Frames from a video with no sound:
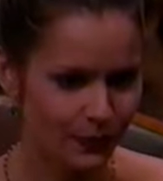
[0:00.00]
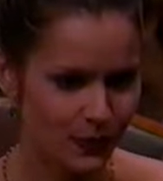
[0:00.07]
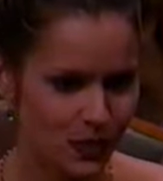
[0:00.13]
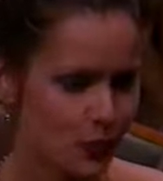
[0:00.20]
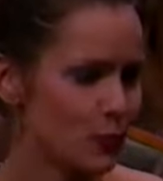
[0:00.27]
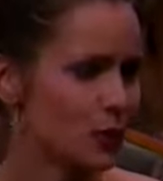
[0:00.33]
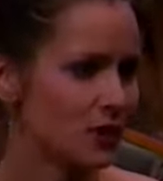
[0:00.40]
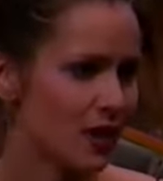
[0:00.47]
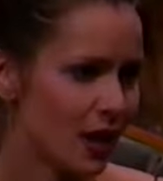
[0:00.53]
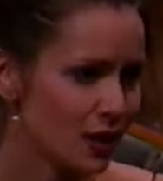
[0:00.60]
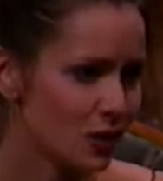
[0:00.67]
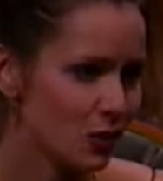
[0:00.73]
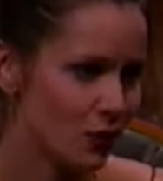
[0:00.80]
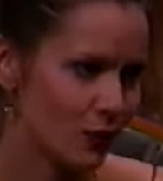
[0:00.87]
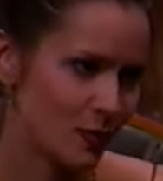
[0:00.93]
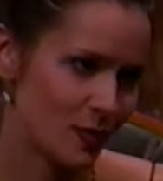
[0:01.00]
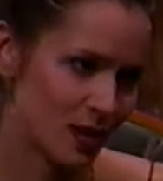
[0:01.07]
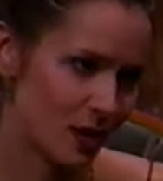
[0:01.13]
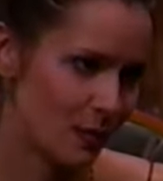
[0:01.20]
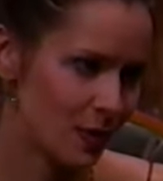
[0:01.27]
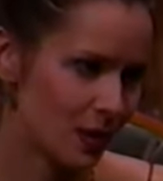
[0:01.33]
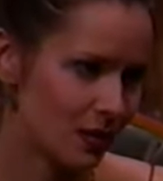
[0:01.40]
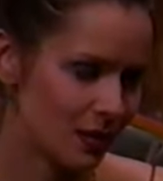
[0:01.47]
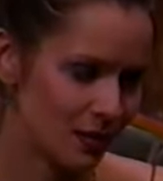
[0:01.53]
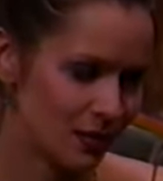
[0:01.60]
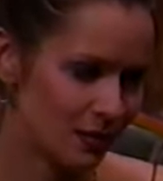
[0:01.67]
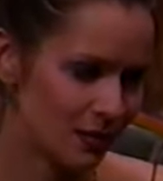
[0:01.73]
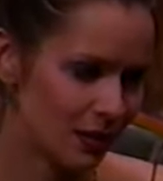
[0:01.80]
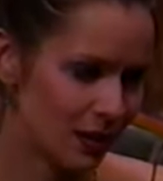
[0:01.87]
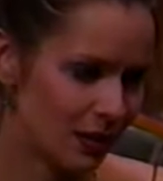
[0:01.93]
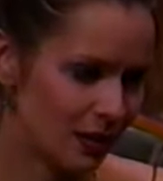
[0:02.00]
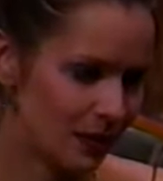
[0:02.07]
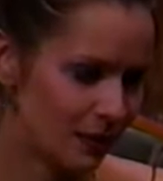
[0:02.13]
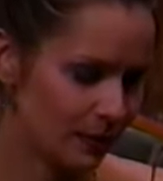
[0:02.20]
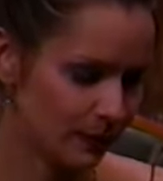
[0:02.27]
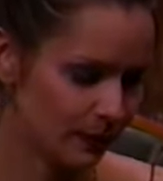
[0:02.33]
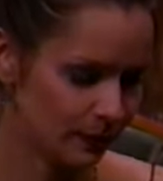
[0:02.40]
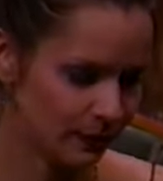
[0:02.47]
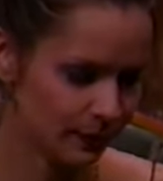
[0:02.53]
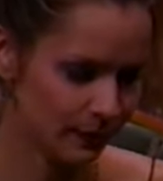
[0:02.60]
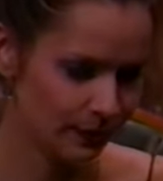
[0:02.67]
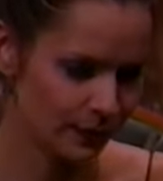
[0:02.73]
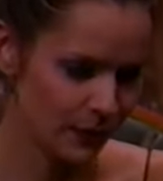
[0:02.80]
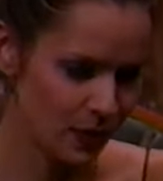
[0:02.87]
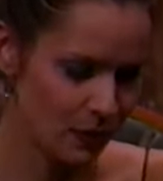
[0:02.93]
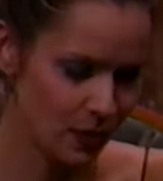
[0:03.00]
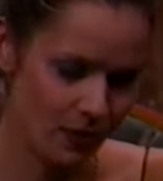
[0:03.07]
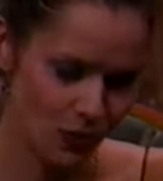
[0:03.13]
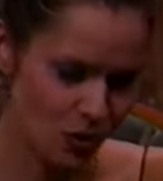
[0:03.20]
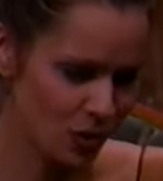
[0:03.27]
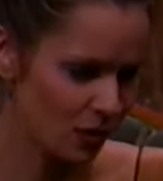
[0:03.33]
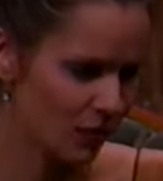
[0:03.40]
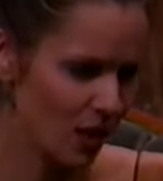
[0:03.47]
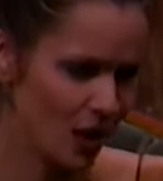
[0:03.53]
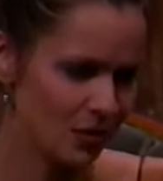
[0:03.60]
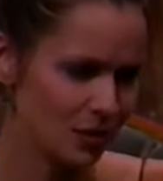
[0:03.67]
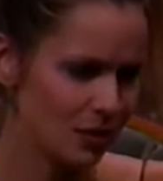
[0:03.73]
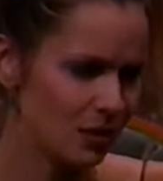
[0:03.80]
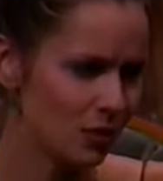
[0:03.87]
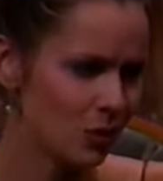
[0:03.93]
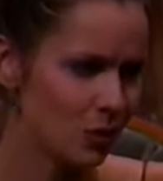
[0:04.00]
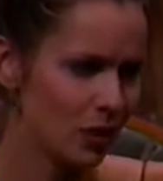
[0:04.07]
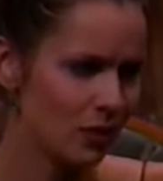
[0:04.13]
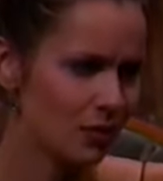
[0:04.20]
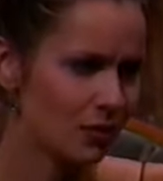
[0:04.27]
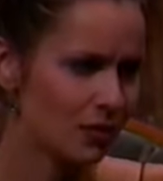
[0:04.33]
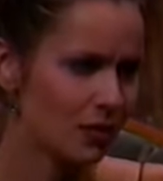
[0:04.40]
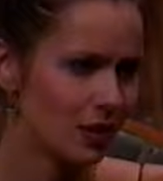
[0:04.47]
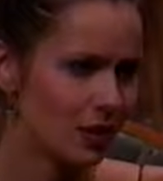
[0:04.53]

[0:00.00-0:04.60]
to protect you from something that you never should have had to deal with.